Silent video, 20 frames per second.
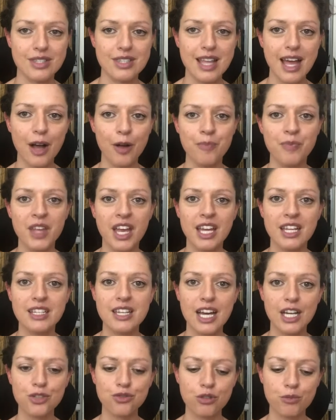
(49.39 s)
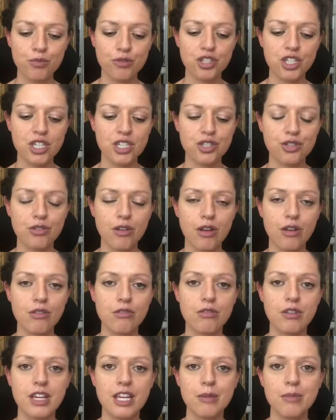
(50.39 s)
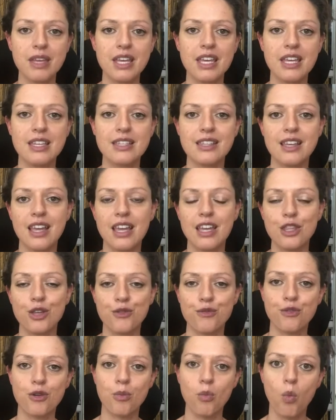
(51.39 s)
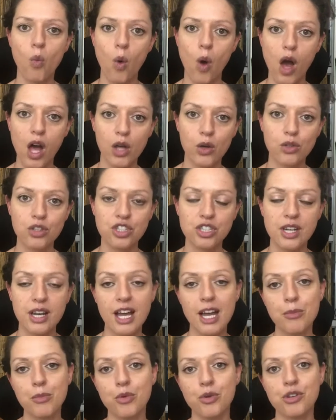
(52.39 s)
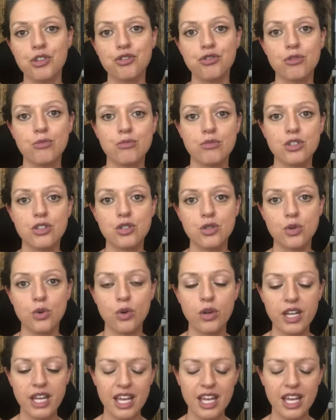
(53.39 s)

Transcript: Now, natural progesterone cream is either from wild jam or it's from soy.